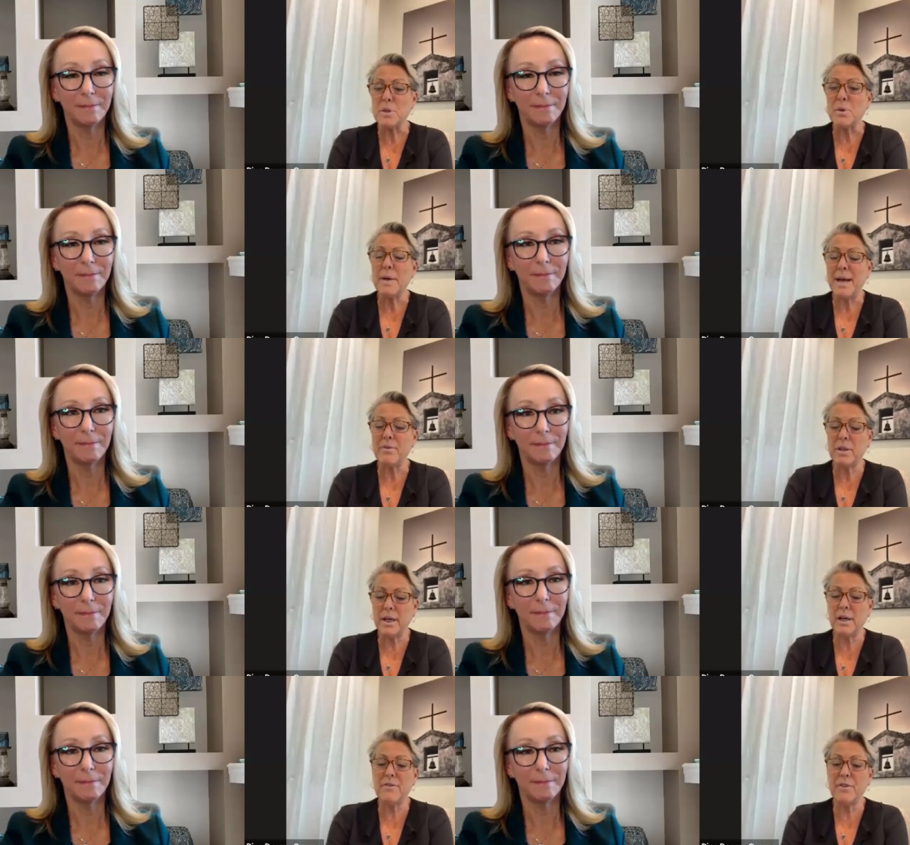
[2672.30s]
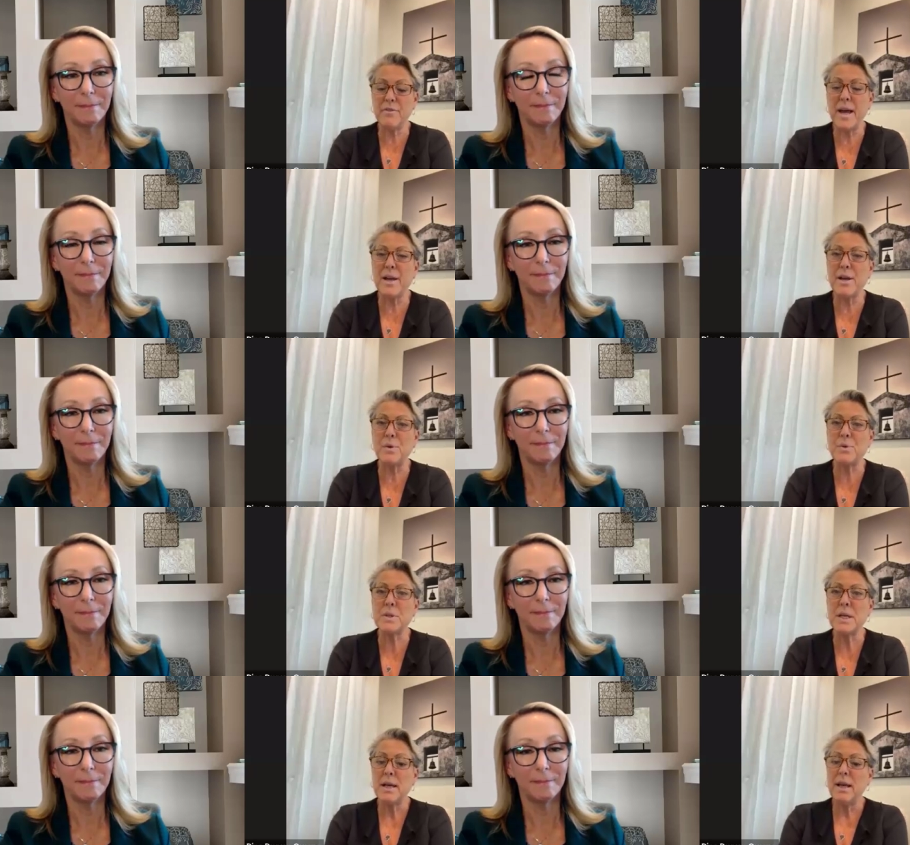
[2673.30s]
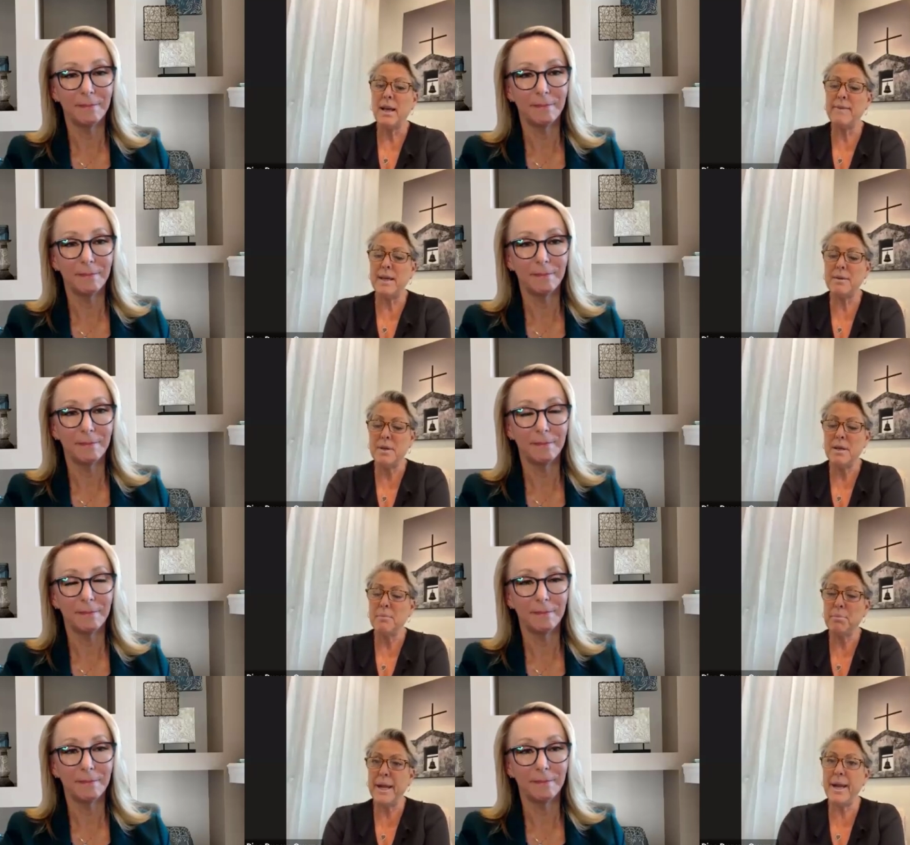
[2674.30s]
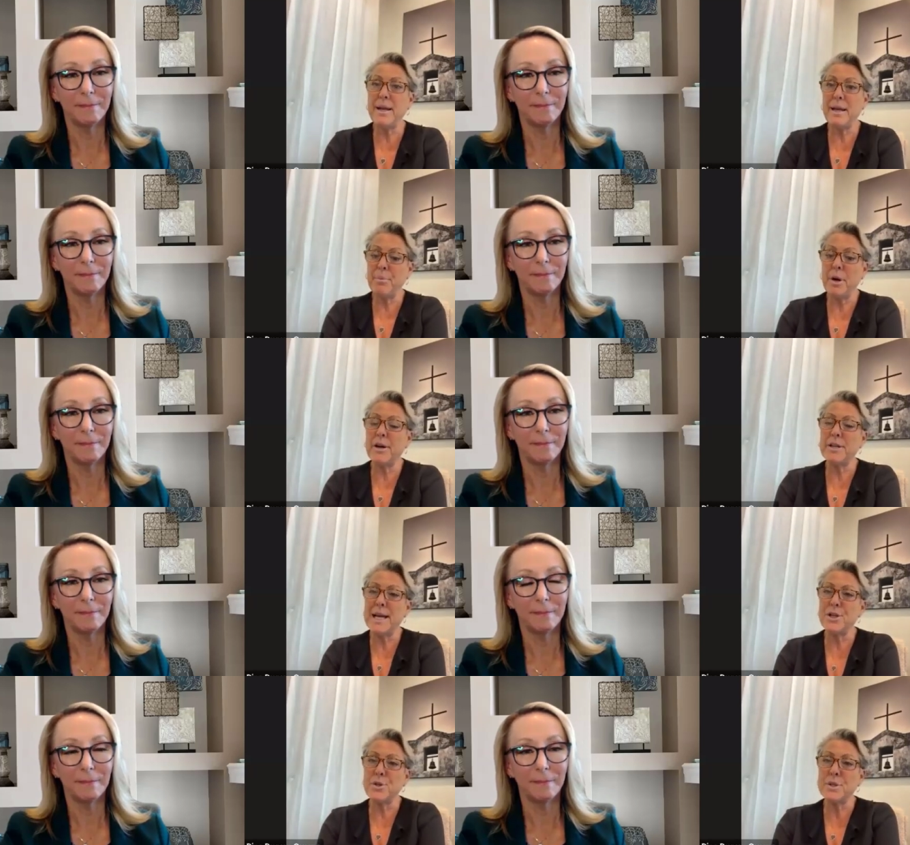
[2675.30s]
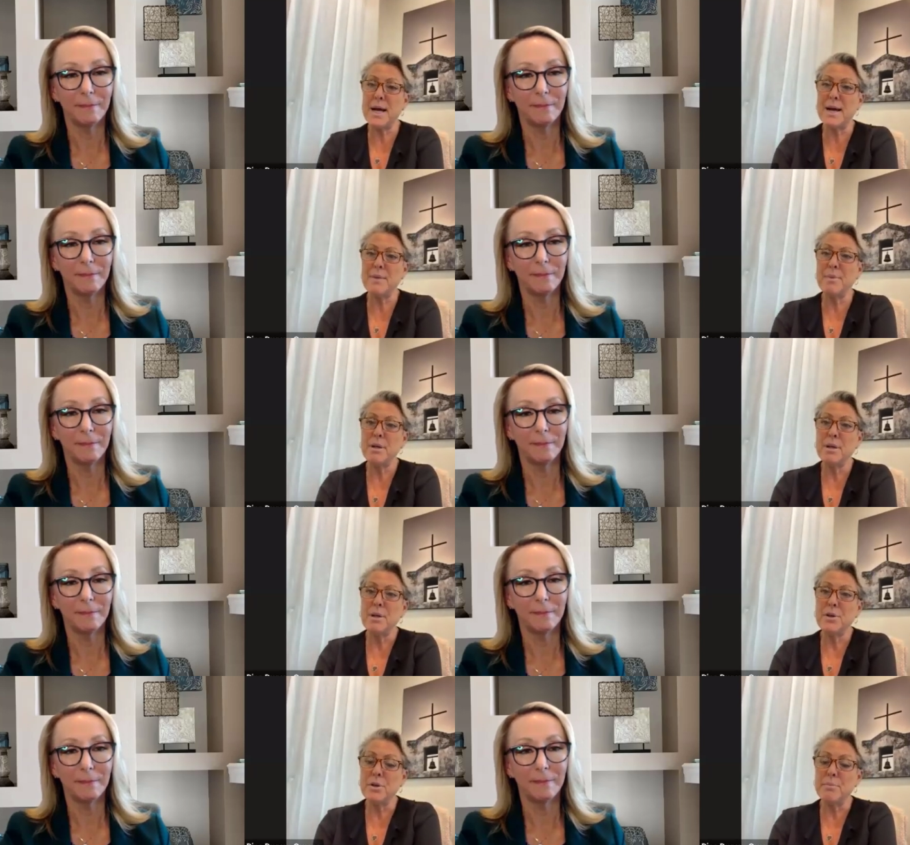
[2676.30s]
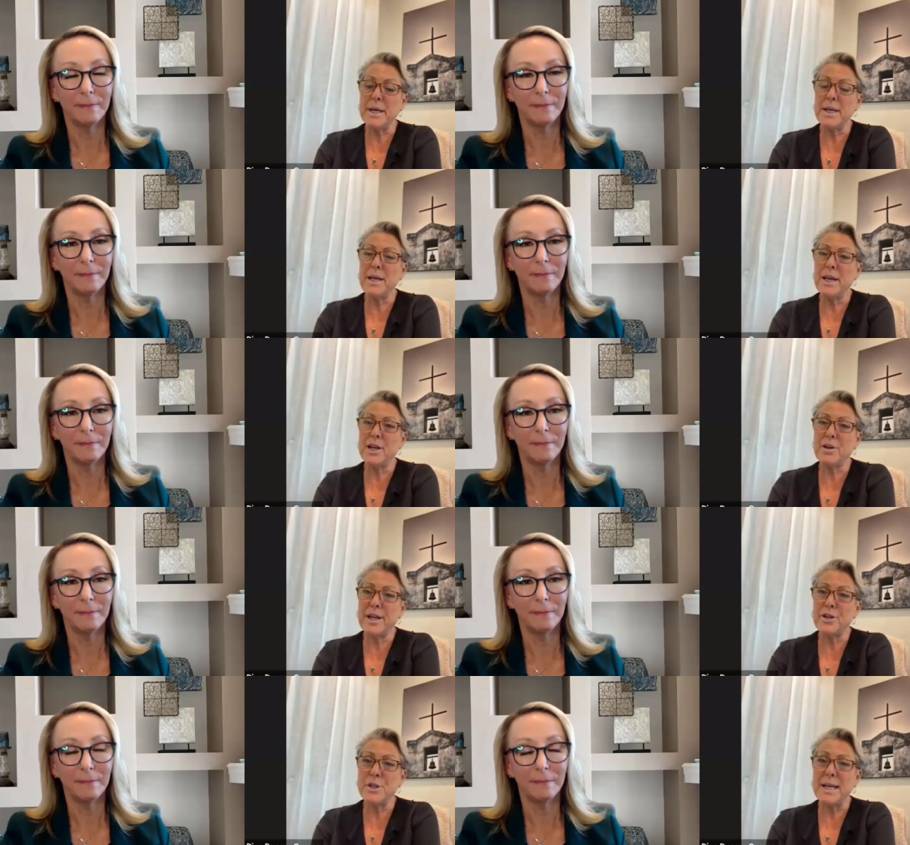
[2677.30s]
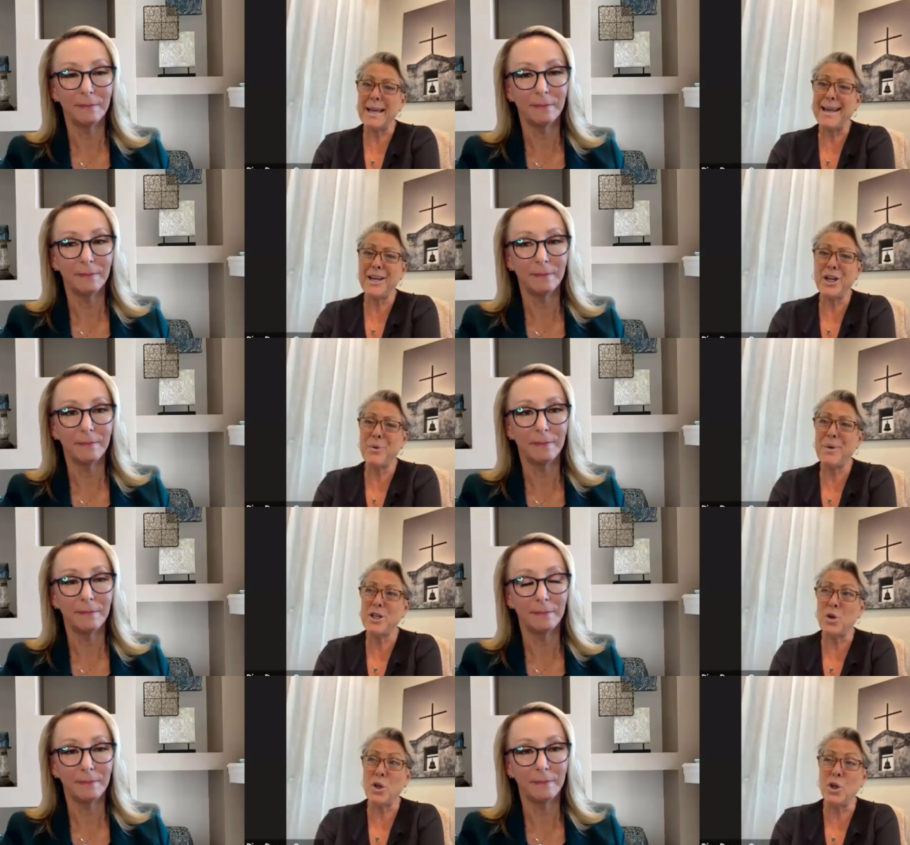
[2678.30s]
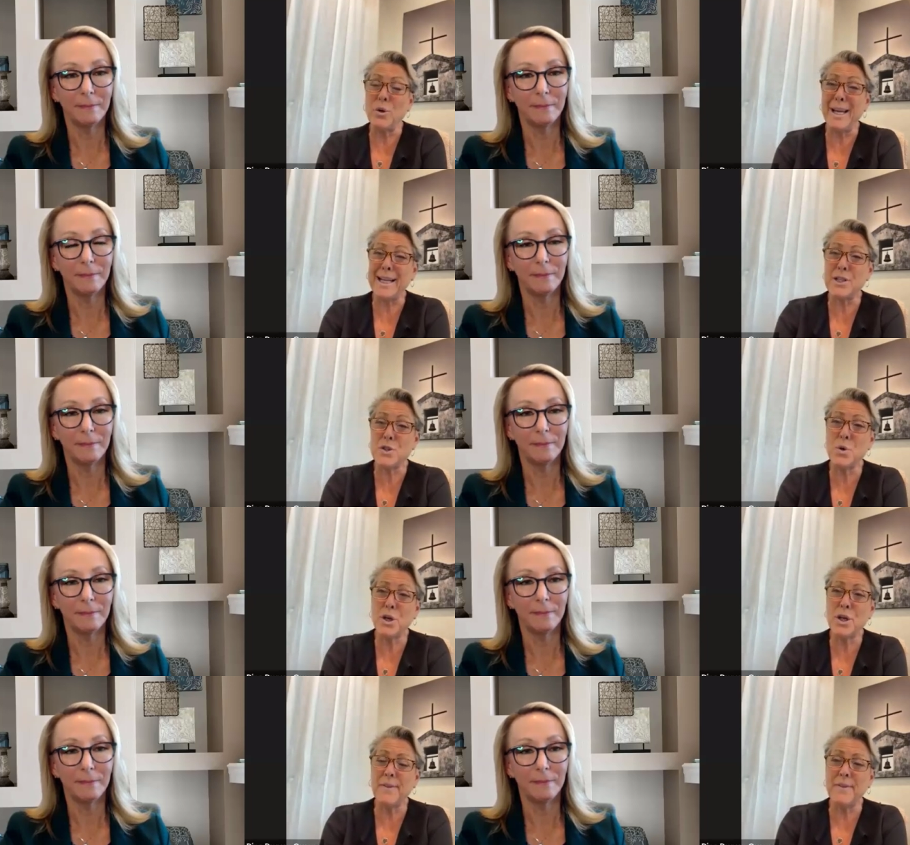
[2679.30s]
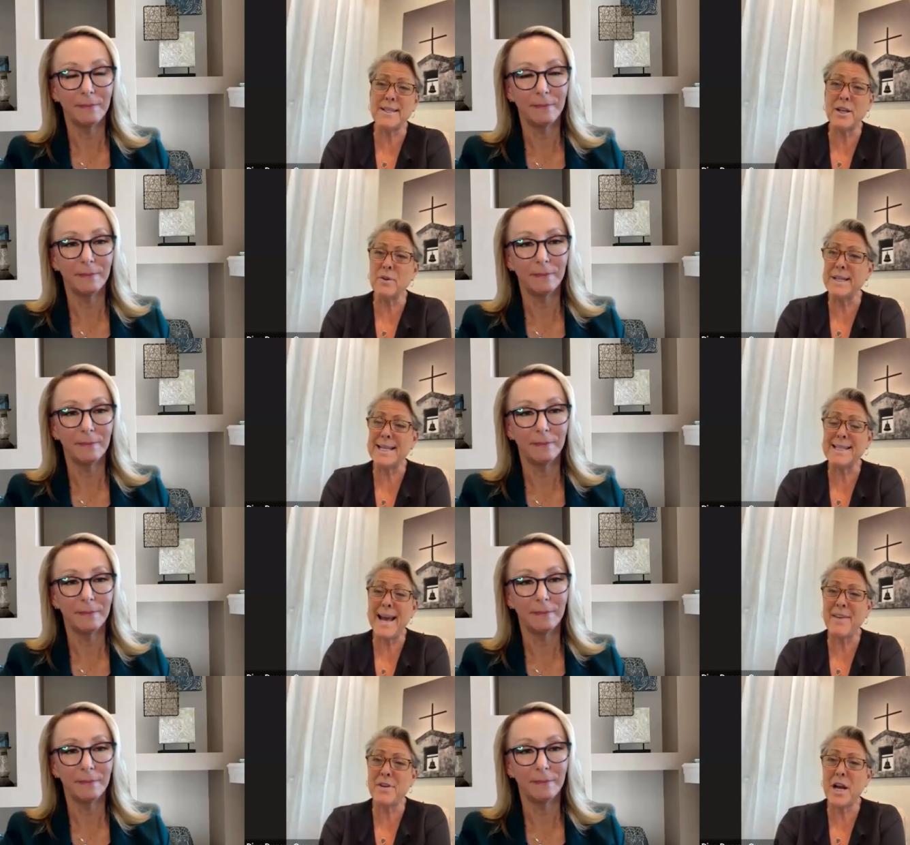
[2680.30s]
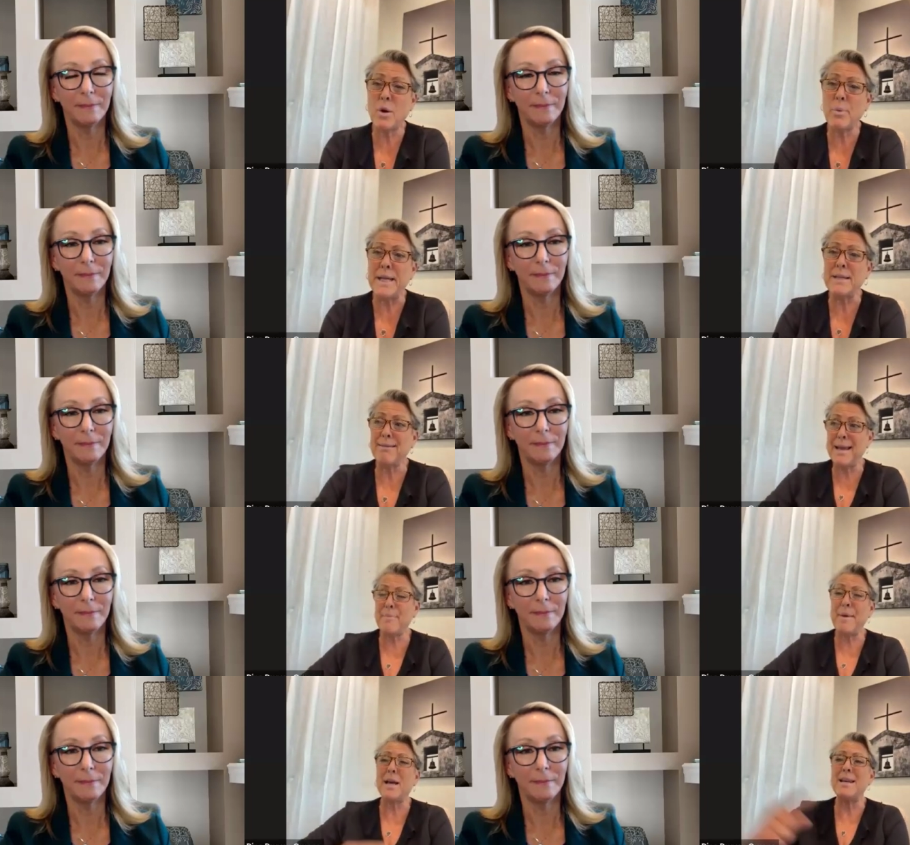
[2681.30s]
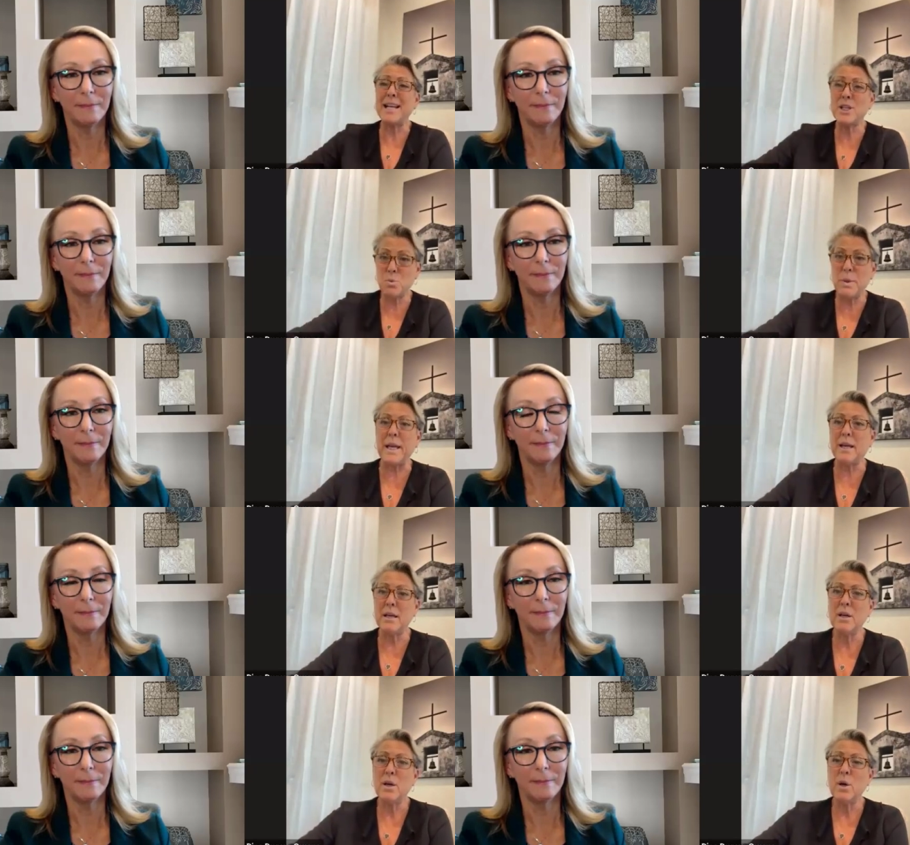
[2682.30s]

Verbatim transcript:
Speaker 1: So have clarity of your values and then plan and prioritize your time, your money, and your energy. And you know what? You, you can get so good at this, it only takes a half an hour a week to think about next week